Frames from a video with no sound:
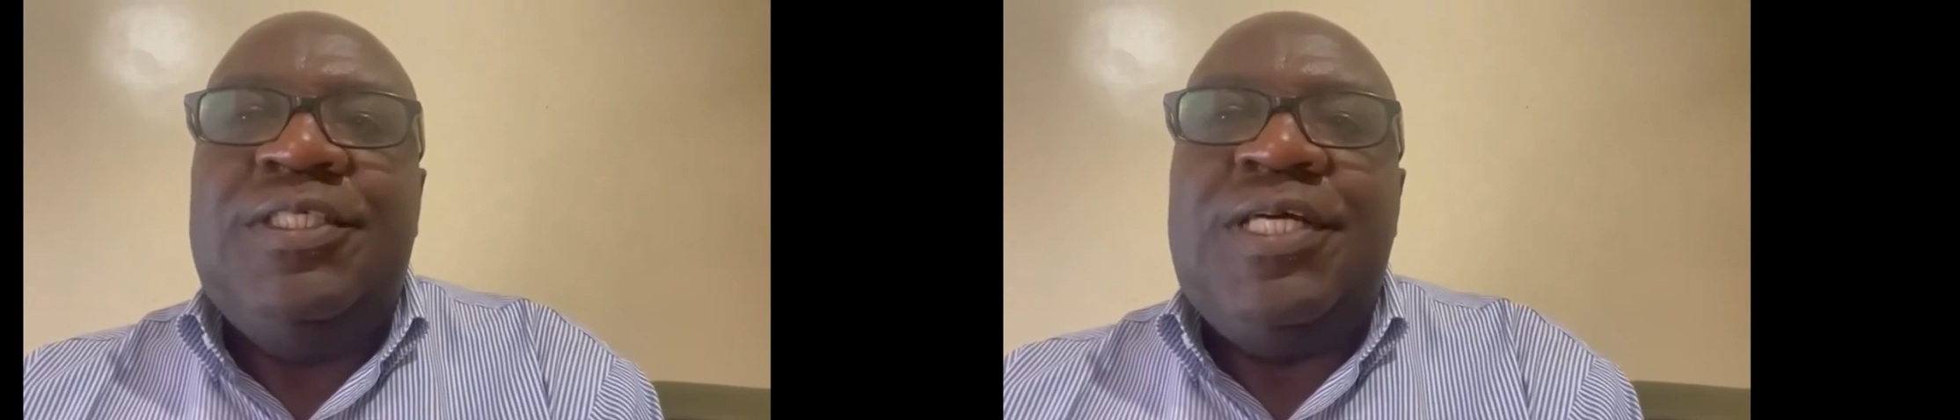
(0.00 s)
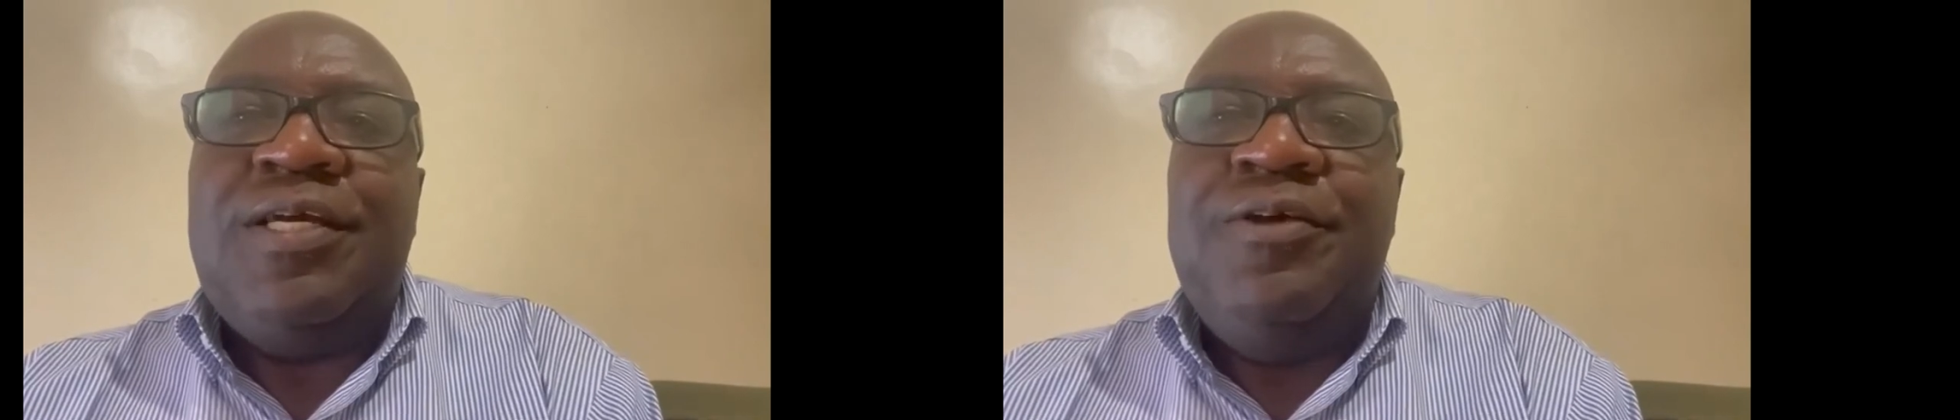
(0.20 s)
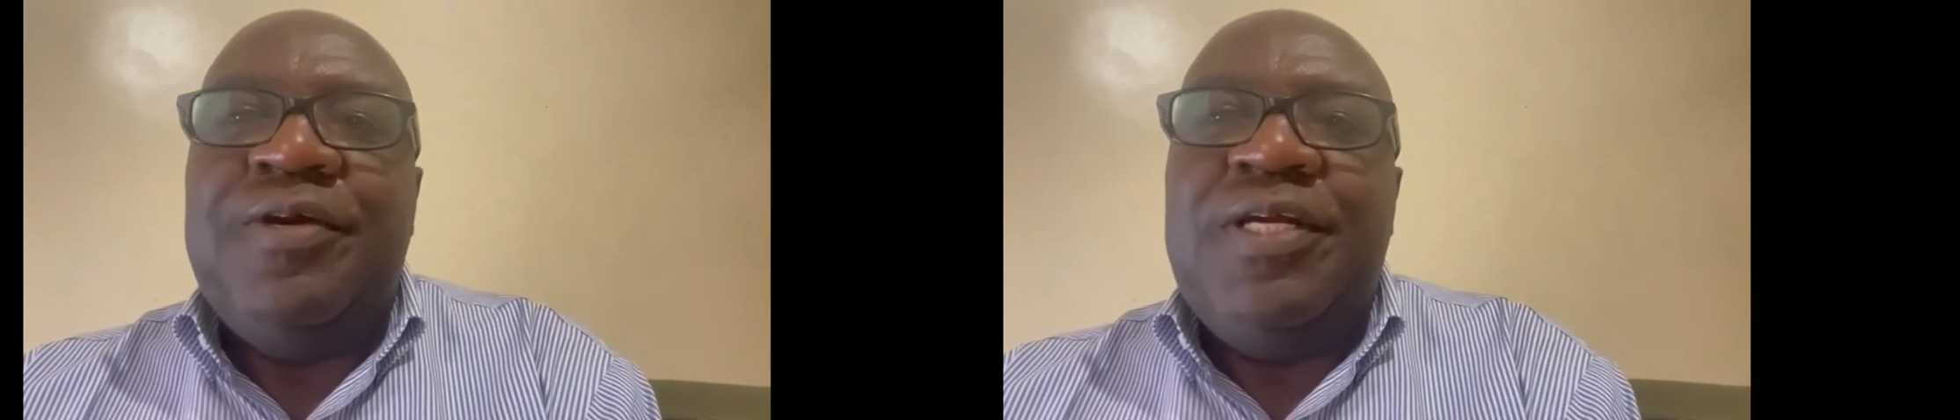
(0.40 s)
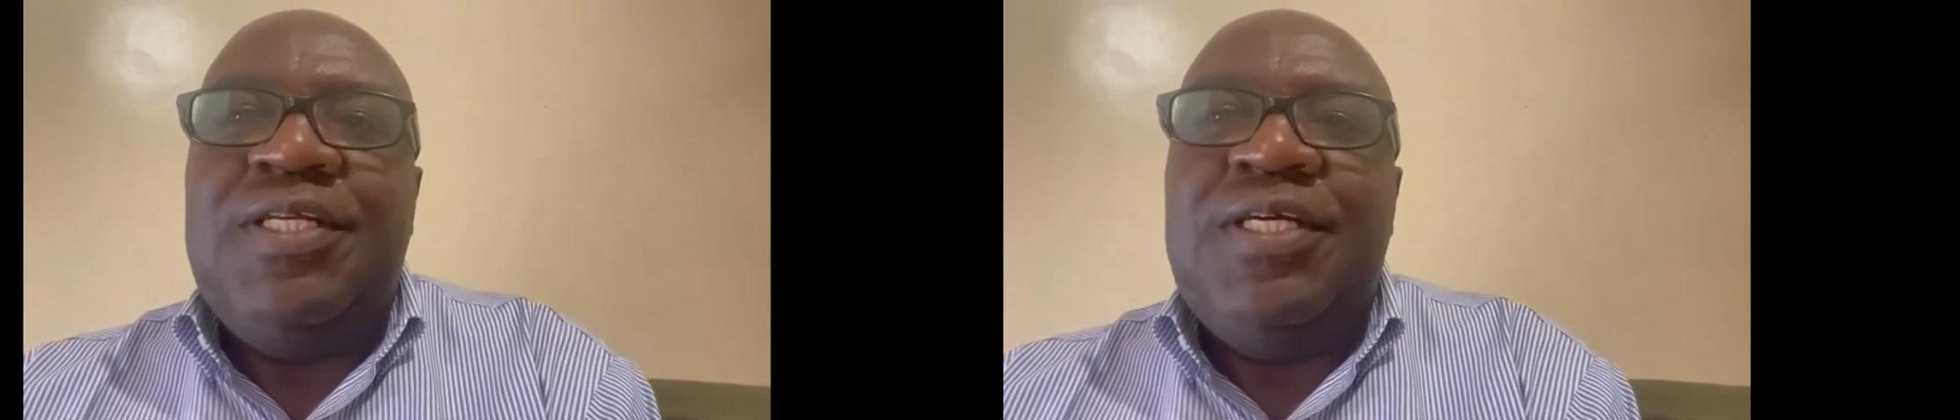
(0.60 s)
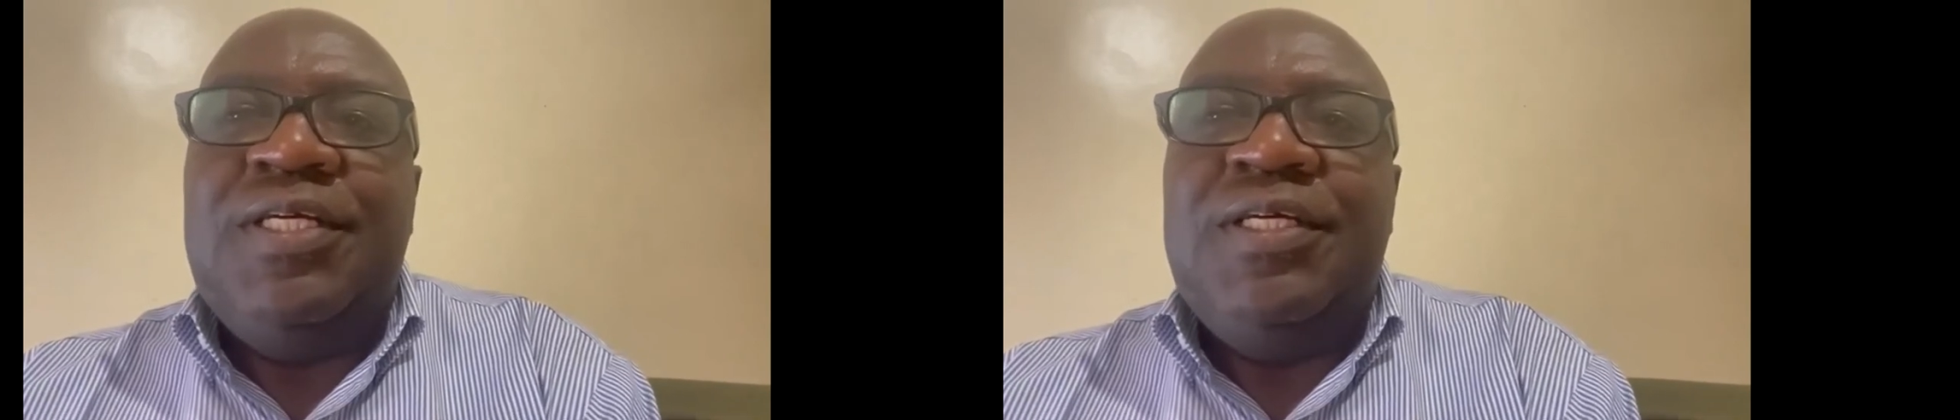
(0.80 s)

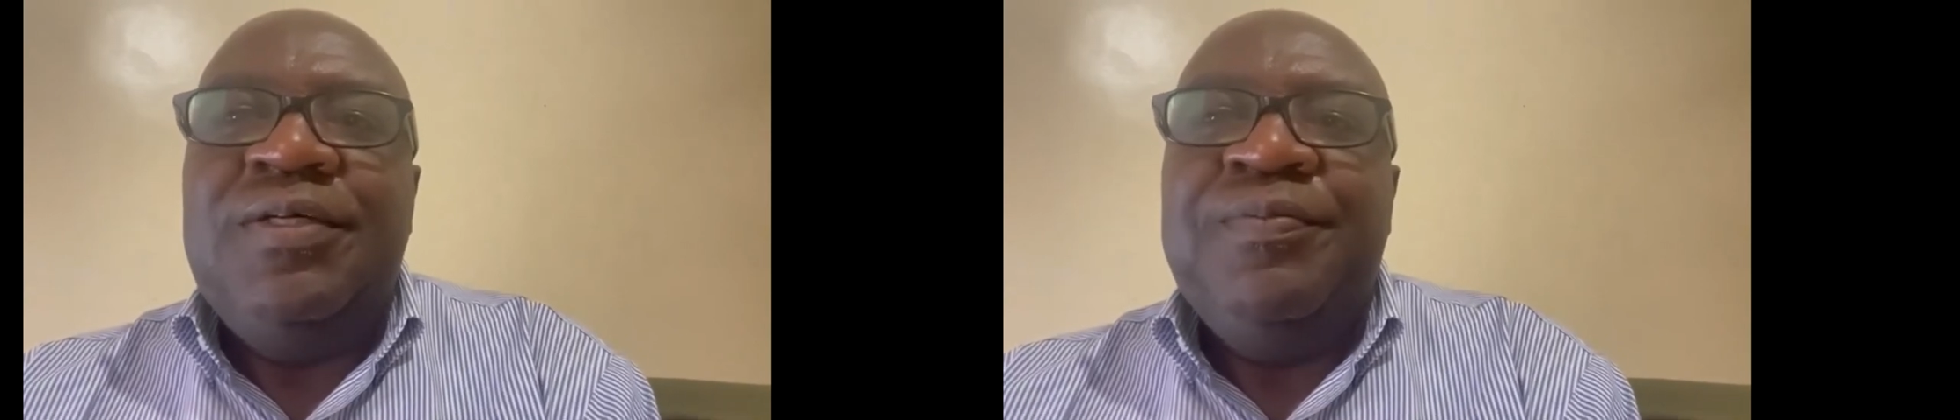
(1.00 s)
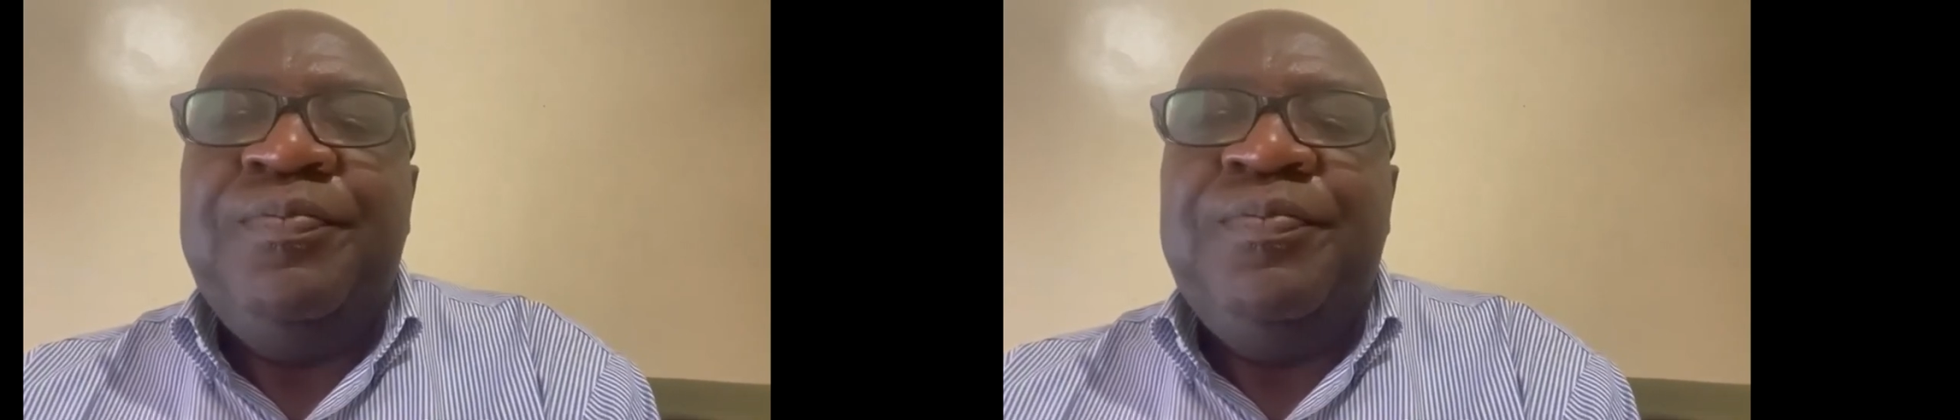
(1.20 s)
security